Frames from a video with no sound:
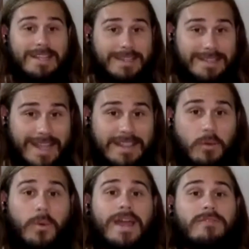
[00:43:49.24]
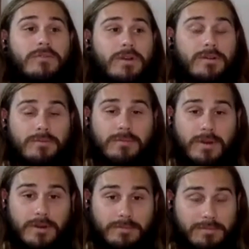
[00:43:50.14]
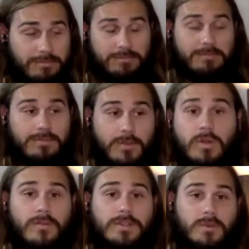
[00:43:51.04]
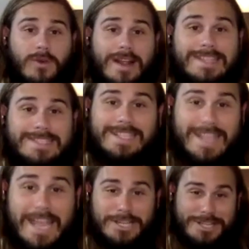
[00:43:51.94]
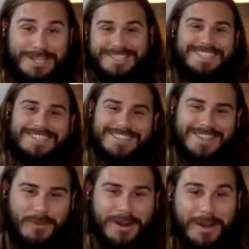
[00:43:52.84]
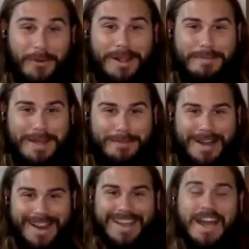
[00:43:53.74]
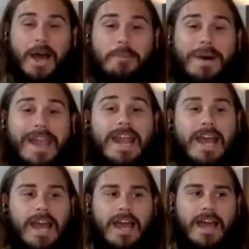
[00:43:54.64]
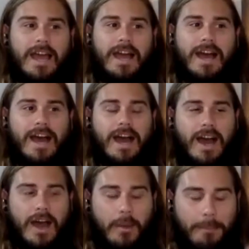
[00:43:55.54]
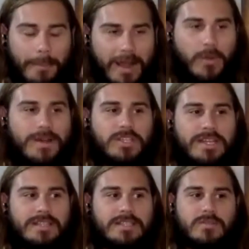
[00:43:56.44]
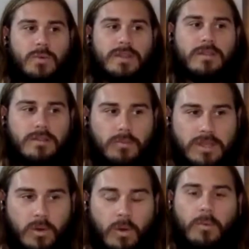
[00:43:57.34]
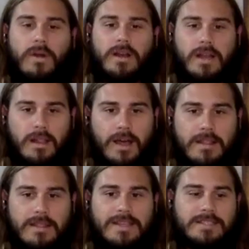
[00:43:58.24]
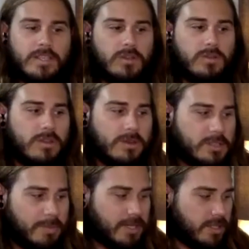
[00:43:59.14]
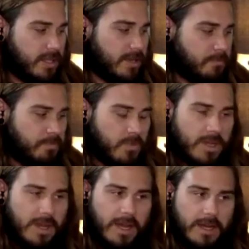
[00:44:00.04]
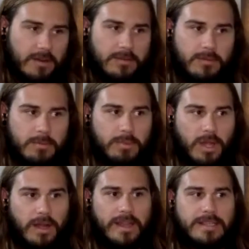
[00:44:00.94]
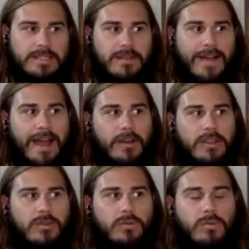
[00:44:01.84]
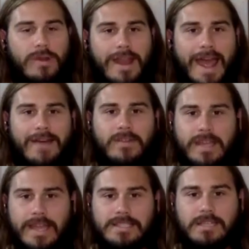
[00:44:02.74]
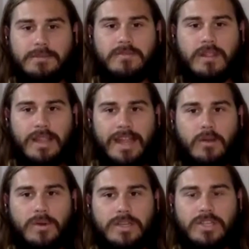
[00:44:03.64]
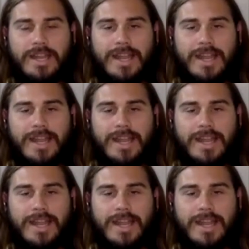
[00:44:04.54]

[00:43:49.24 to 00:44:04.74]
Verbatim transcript: led the way for, for universal reconciliation, essentially, if you want to get really big about it. But yep. my question is, is with your work and a lot of the things that you do, especially uh, with blogging and stuff, how do you navigate some of the language in